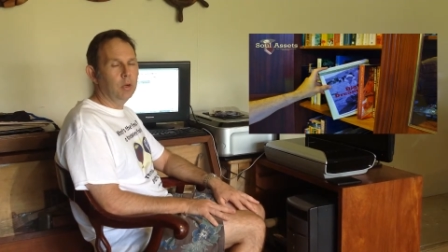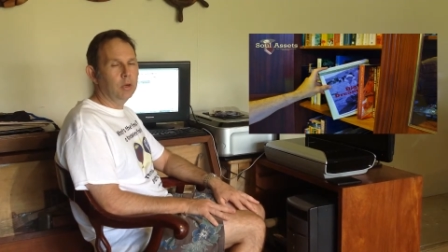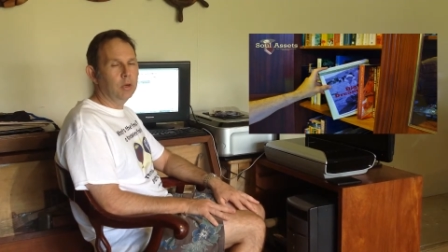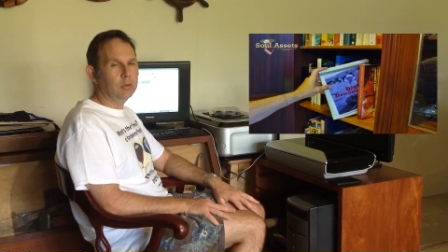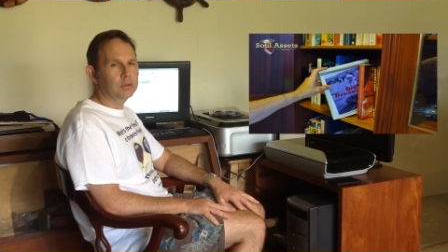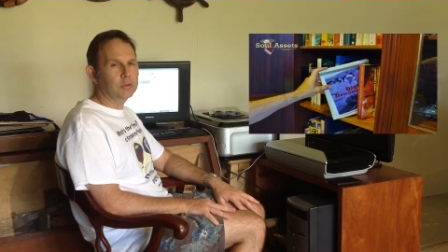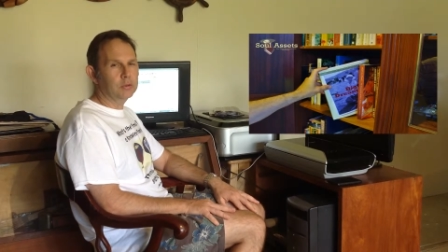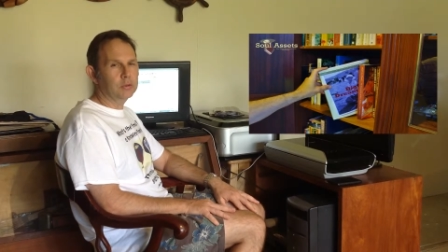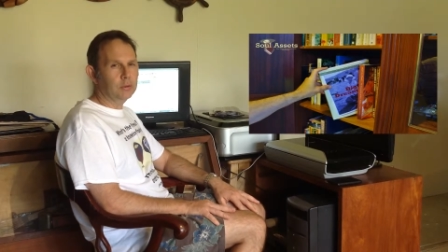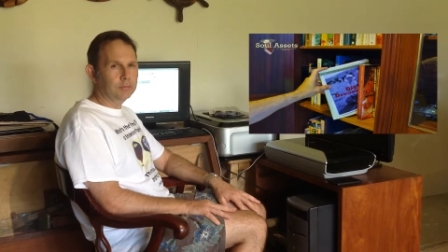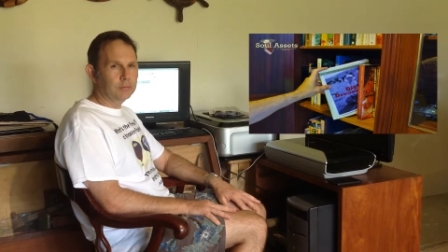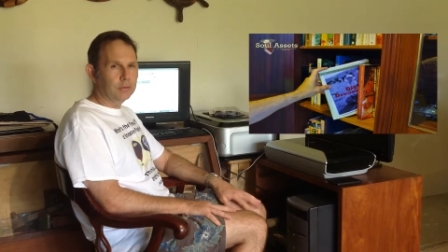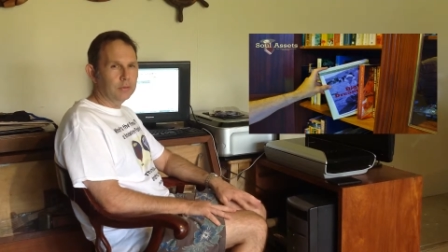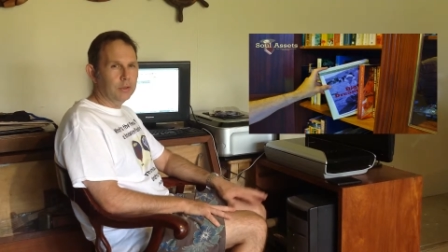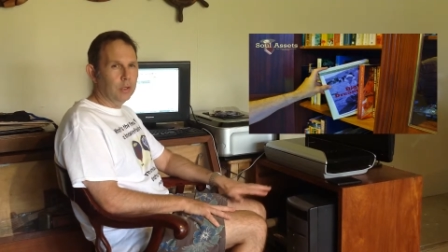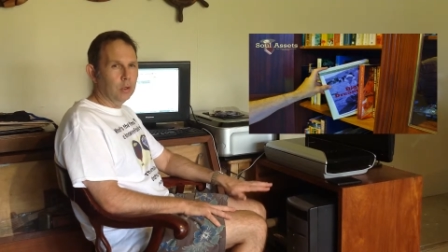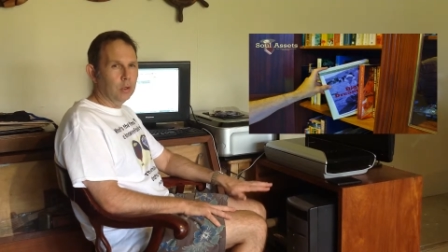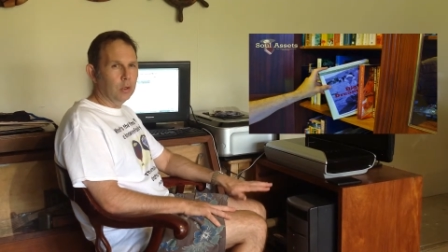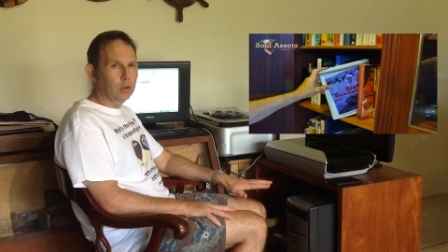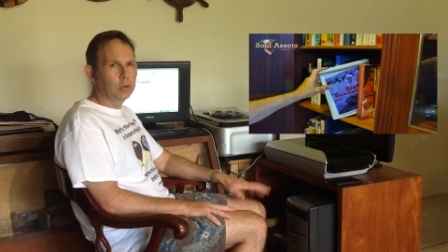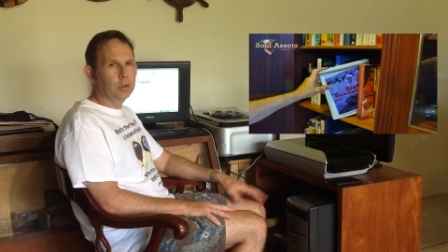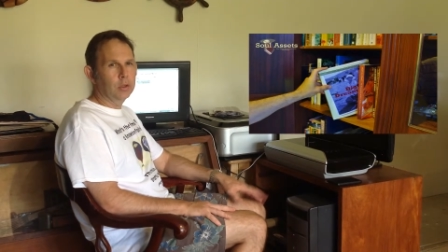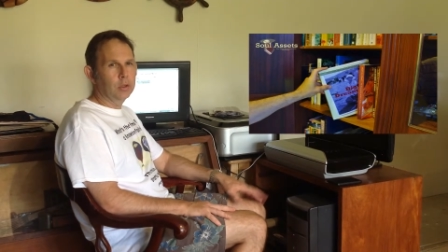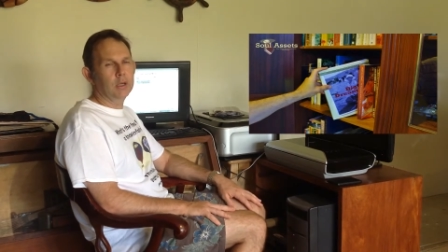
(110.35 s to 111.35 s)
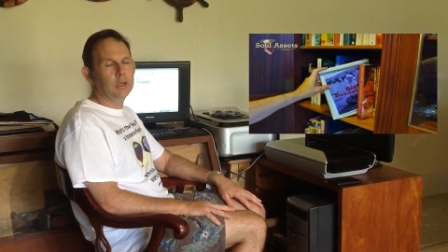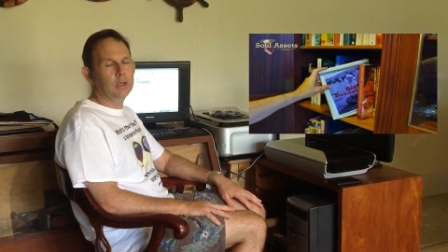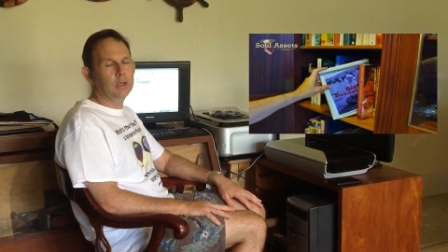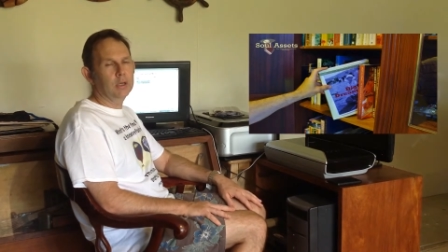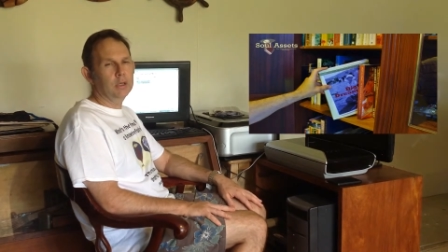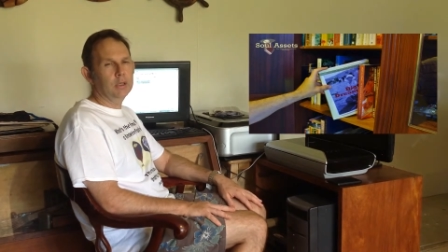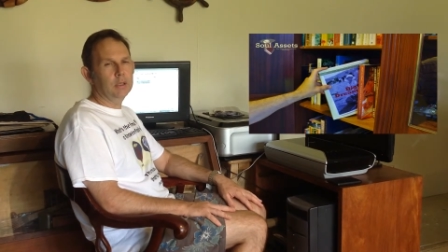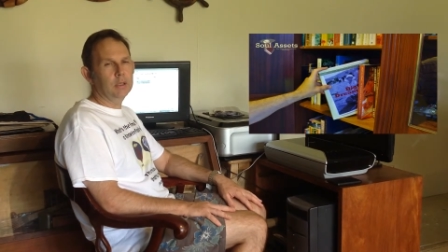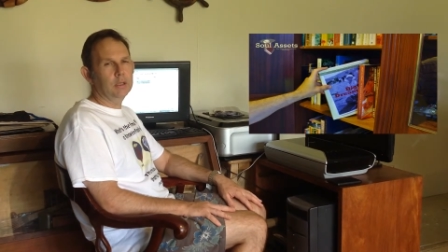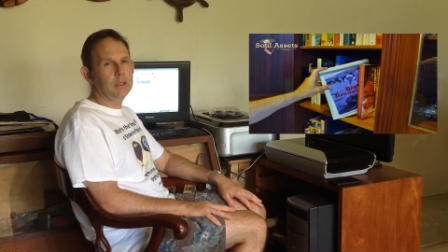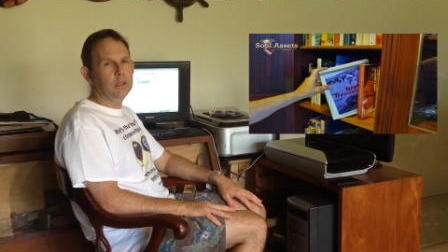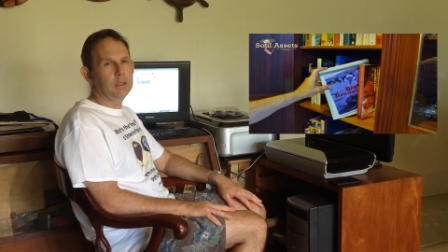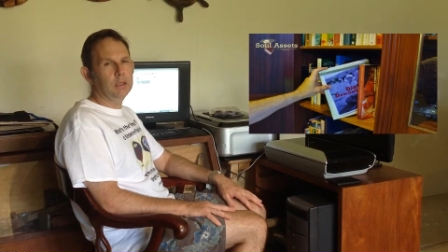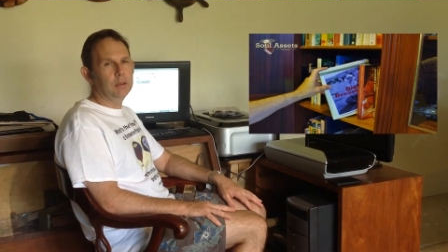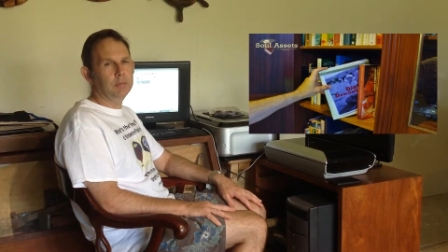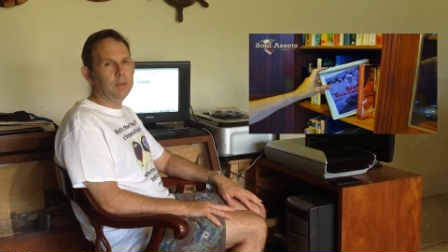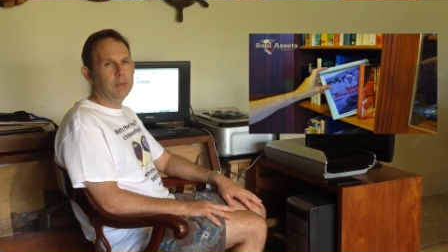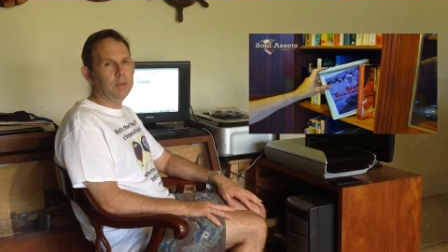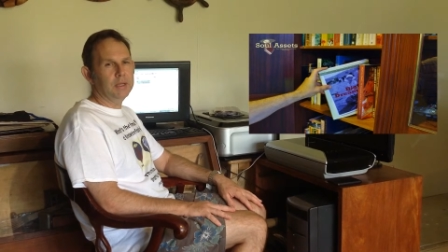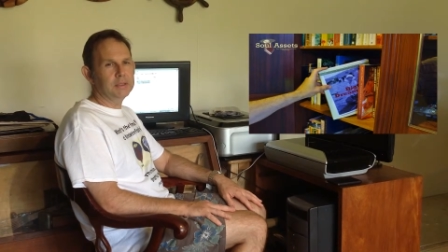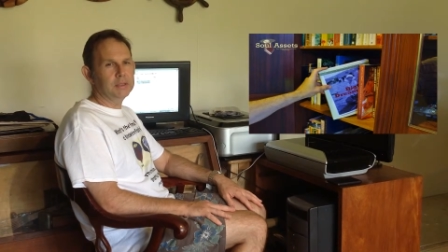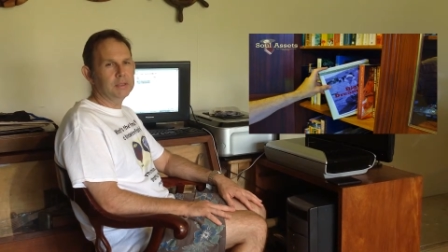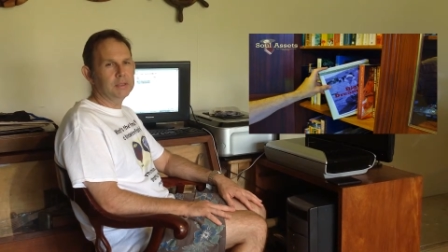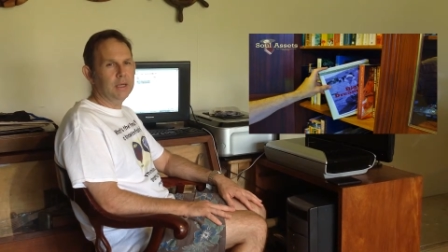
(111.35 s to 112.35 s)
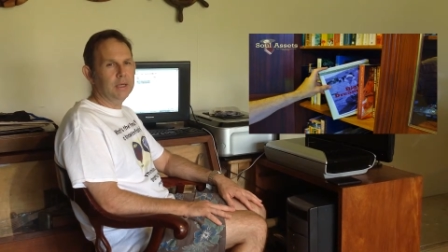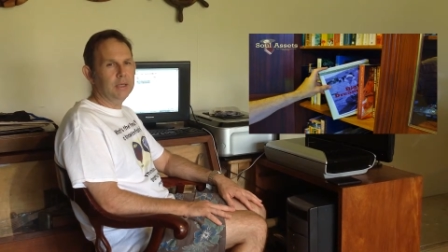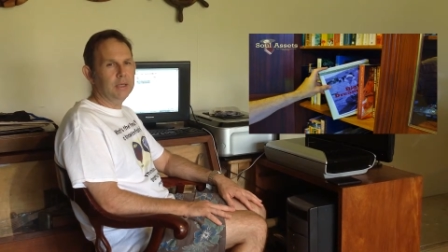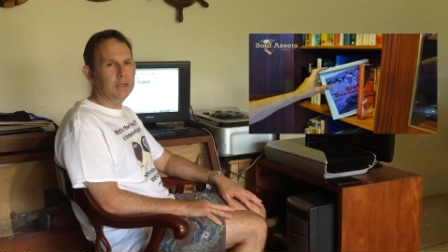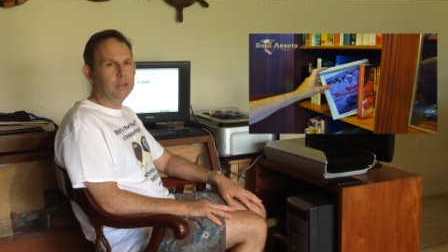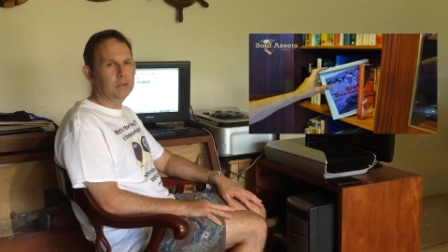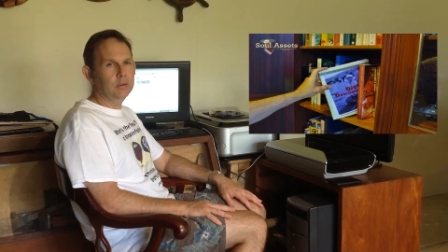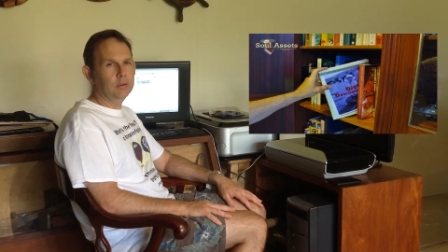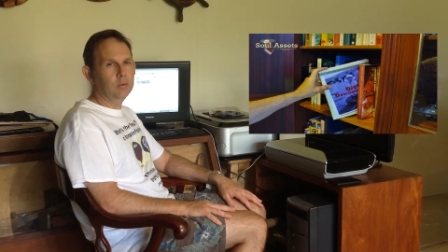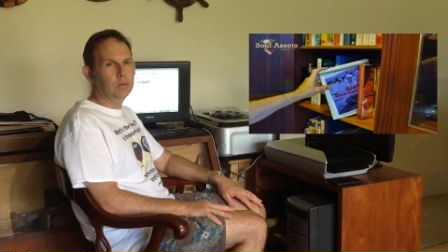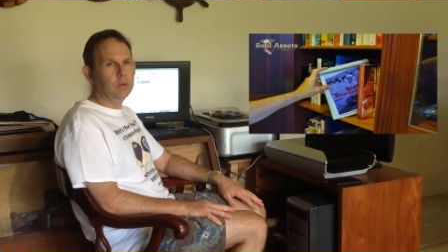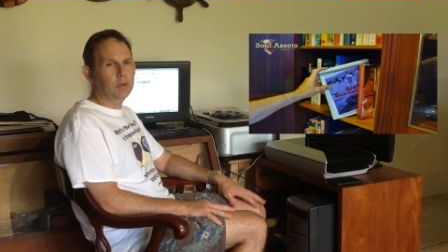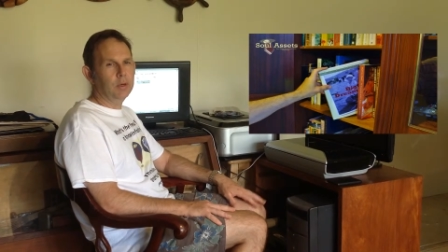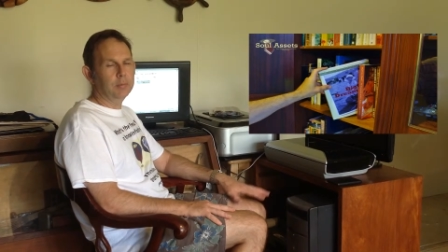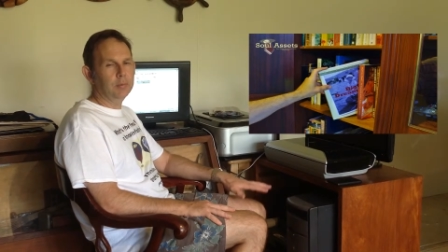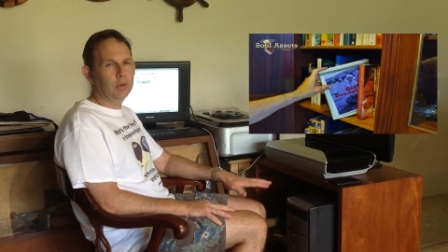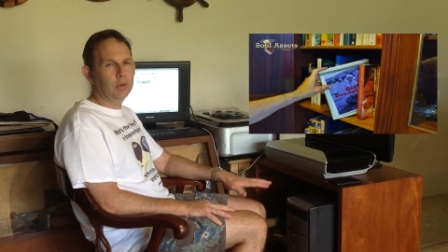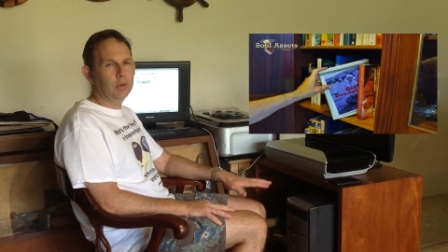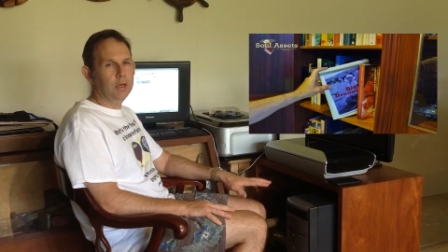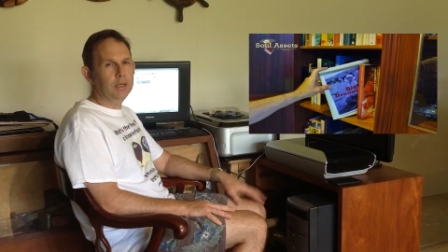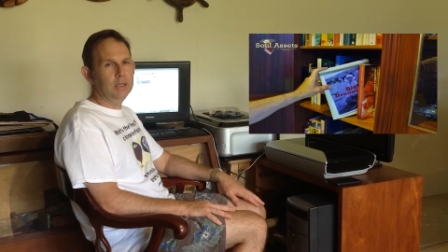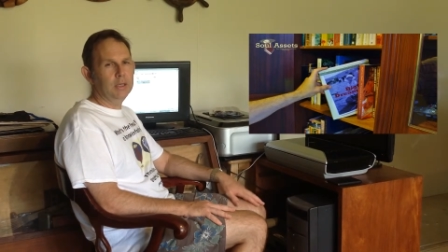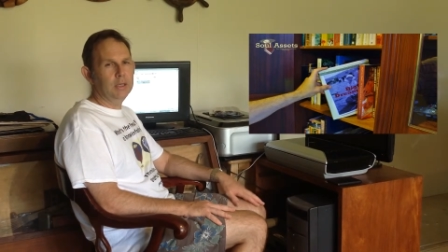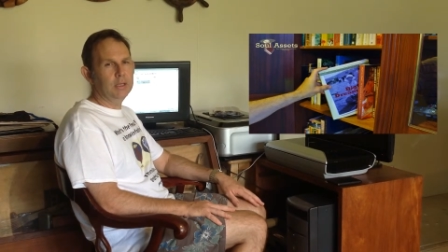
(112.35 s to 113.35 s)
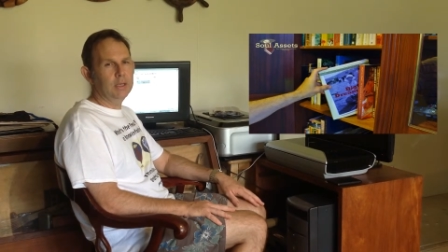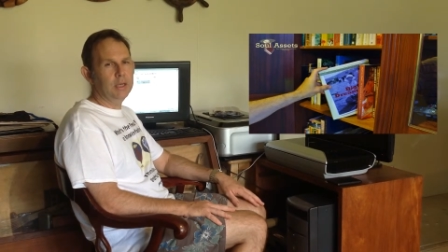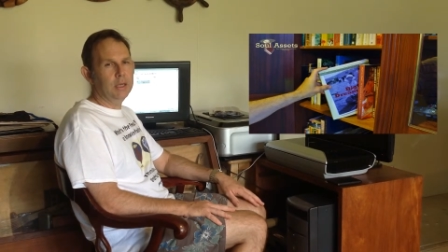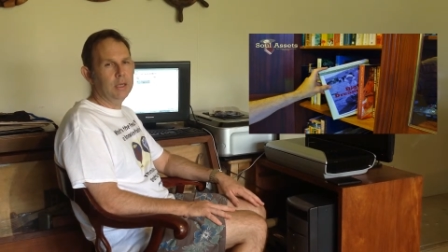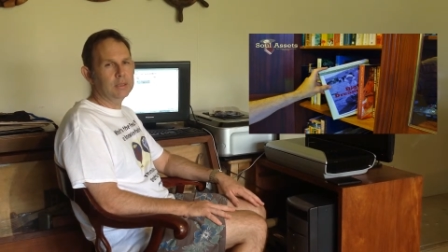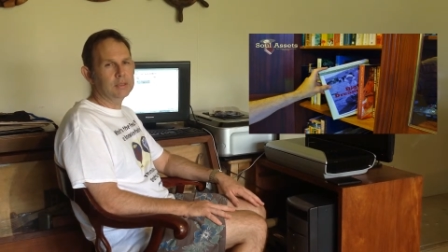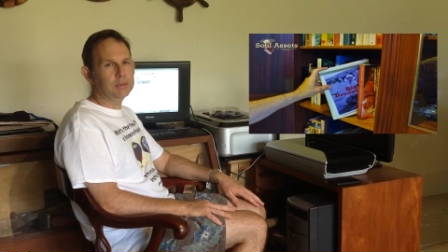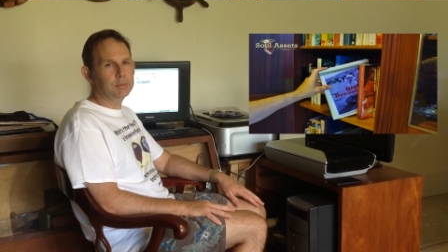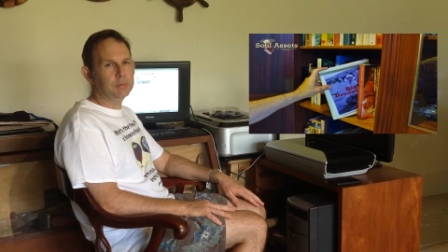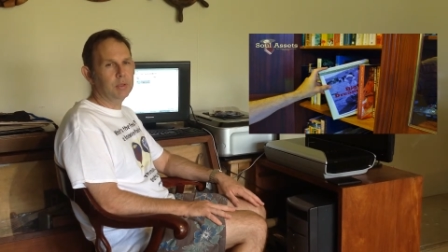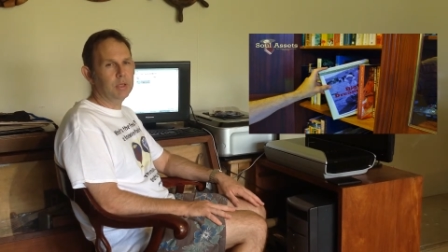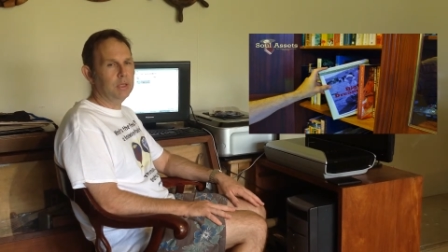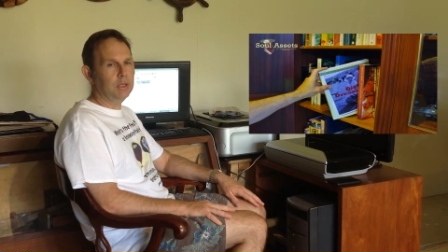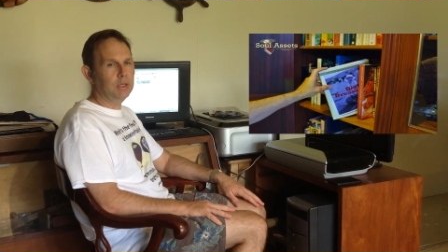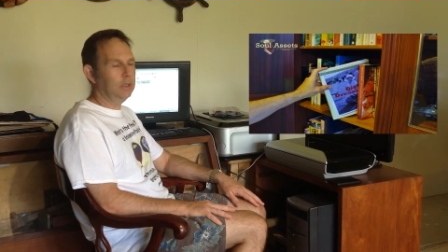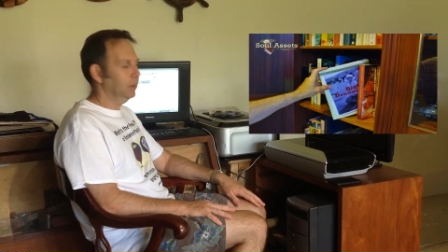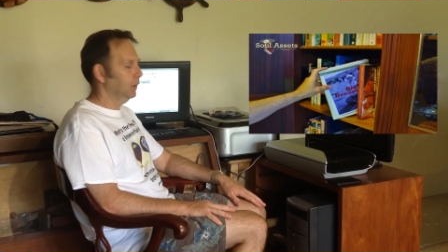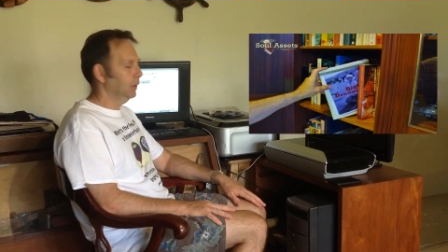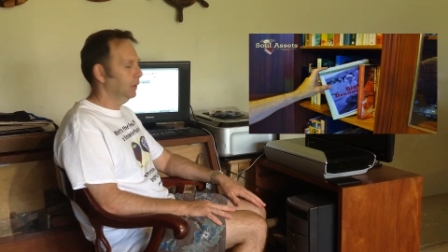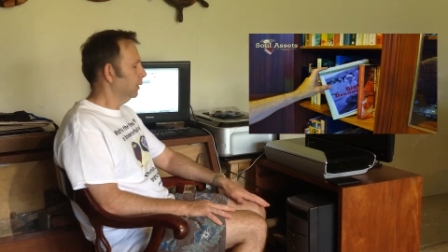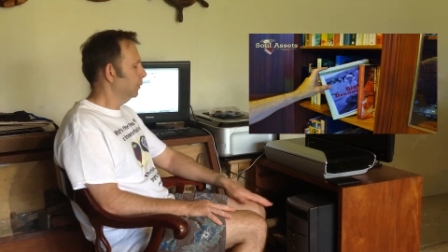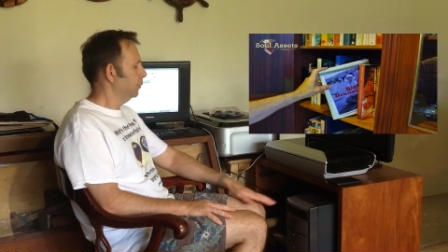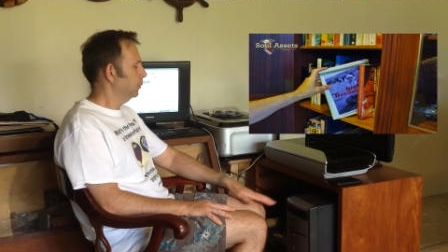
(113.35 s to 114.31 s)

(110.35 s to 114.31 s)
Microsoft are no longer uh, maintaining or upgrading XP,